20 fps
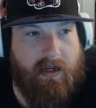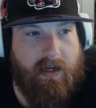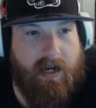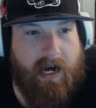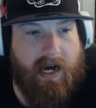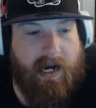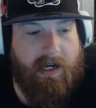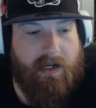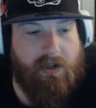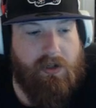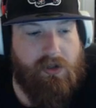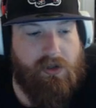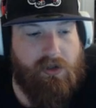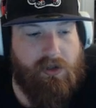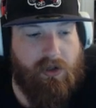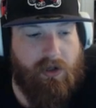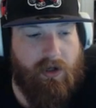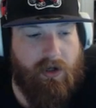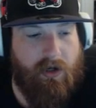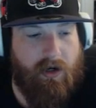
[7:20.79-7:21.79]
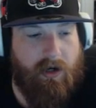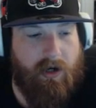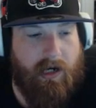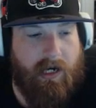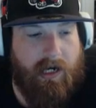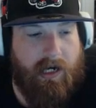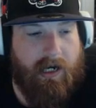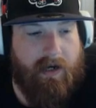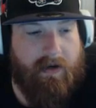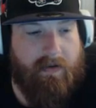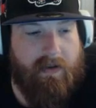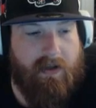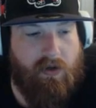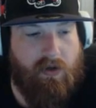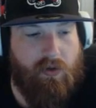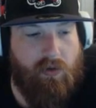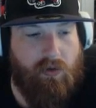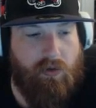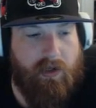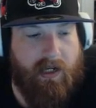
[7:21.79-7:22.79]
Not sure on the
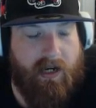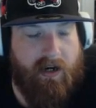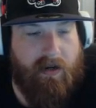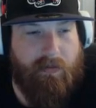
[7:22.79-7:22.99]
cooldown.